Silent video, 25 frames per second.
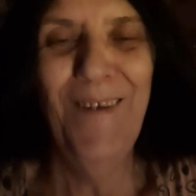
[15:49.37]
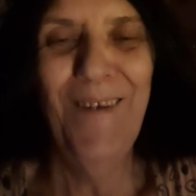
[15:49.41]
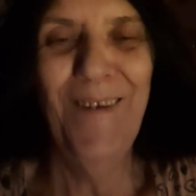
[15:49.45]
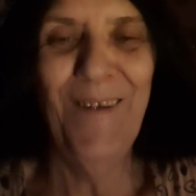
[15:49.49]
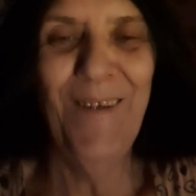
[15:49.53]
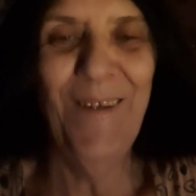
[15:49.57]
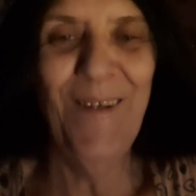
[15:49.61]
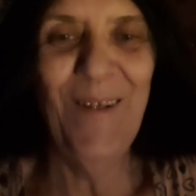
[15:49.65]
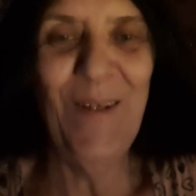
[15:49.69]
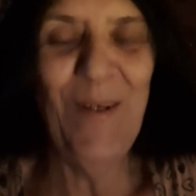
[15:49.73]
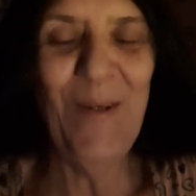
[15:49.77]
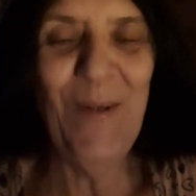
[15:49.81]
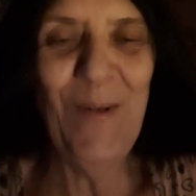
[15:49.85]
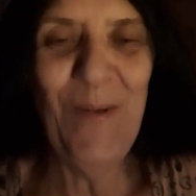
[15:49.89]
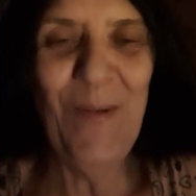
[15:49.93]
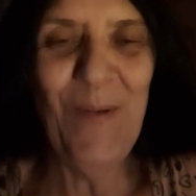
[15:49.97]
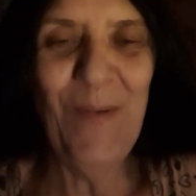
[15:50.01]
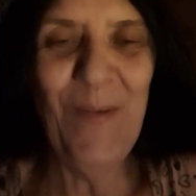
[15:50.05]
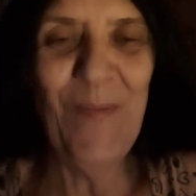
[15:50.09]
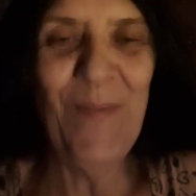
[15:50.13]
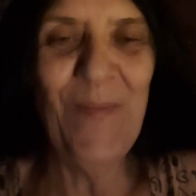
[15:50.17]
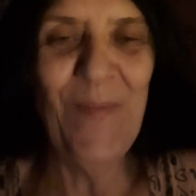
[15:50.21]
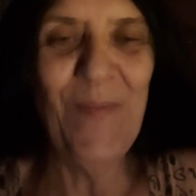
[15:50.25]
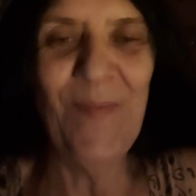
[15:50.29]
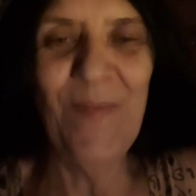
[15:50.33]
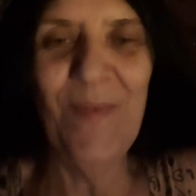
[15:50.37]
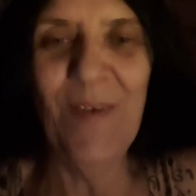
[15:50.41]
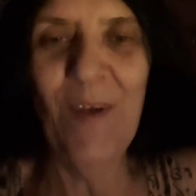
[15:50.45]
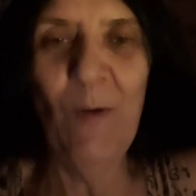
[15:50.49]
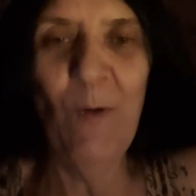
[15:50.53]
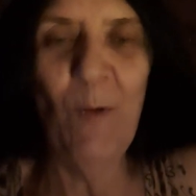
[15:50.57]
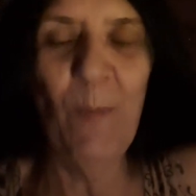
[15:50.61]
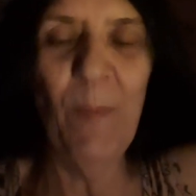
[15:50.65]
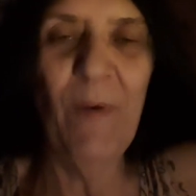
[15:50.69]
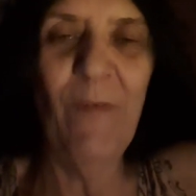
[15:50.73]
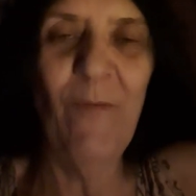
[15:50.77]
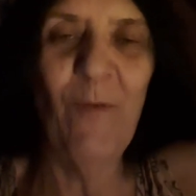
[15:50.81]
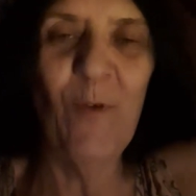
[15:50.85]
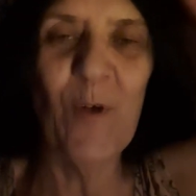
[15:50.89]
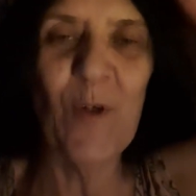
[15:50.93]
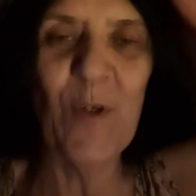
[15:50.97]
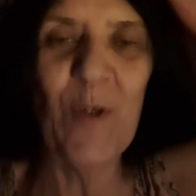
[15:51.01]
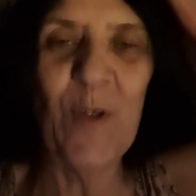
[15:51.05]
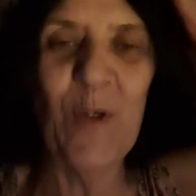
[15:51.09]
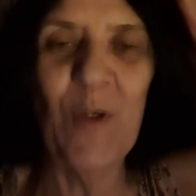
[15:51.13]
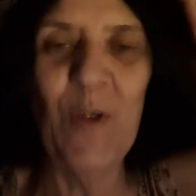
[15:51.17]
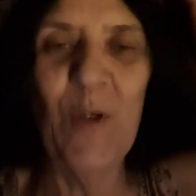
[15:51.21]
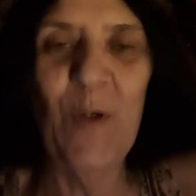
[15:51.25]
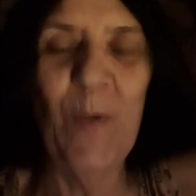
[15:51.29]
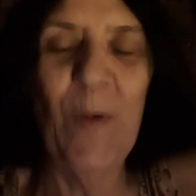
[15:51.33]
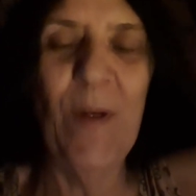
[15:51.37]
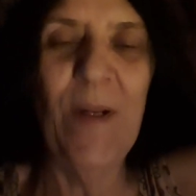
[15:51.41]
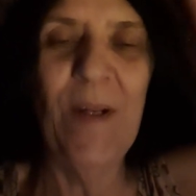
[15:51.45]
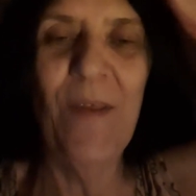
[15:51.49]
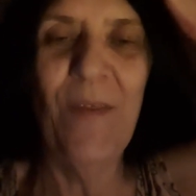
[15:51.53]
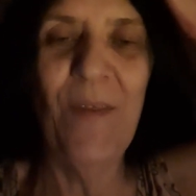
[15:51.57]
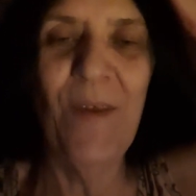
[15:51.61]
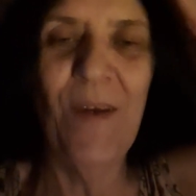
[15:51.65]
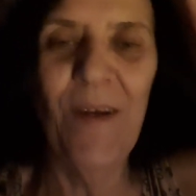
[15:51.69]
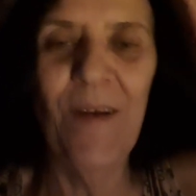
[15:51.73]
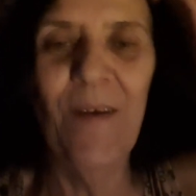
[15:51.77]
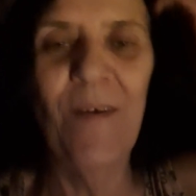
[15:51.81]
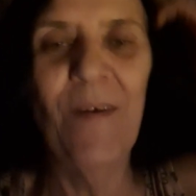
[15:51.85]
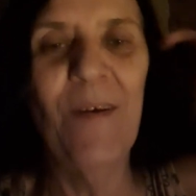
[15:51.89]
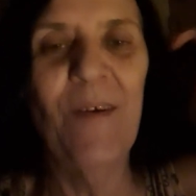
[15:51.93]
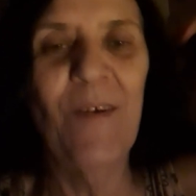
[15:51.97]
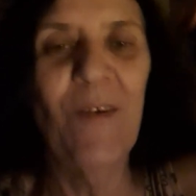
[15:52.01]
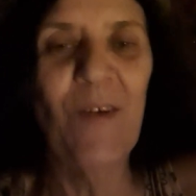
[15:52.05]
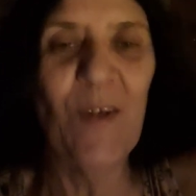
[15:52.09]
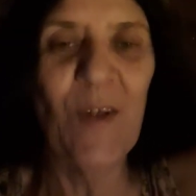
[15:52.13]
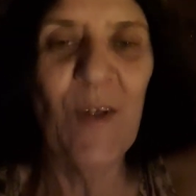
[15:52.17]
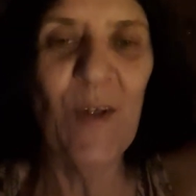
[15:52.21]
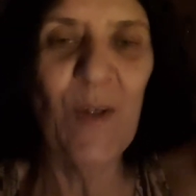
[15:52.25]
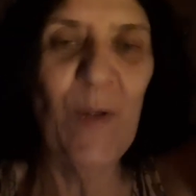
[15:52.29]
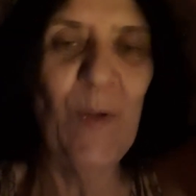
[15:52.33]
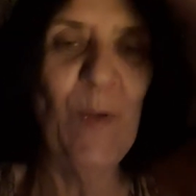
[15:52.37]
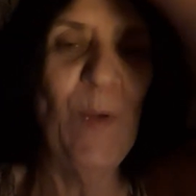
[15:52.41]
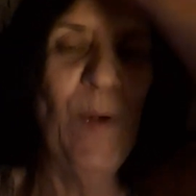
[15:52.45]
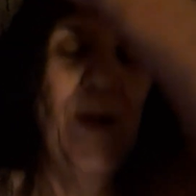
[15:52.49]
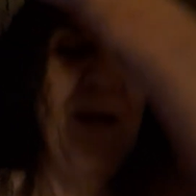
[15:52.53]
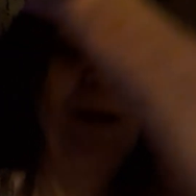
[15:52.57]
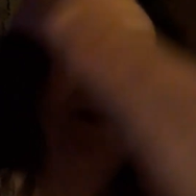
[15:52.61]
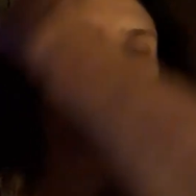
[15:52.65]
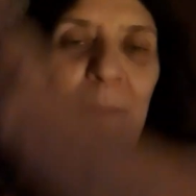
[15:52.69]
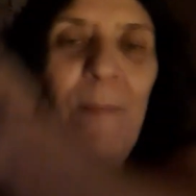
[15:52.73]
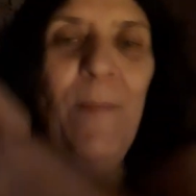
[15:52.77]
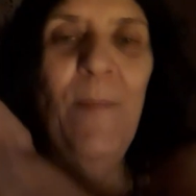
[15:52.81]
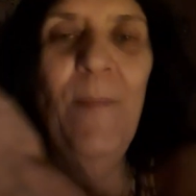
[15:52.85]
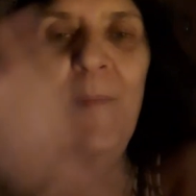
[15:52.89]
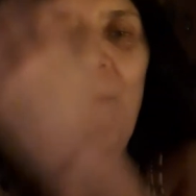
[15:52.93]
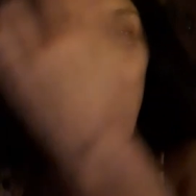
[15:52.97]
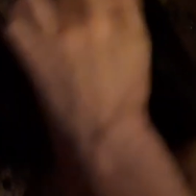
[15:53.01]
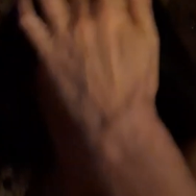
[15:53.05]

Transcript: You know? I won't be forced to do anything. It's just who I am.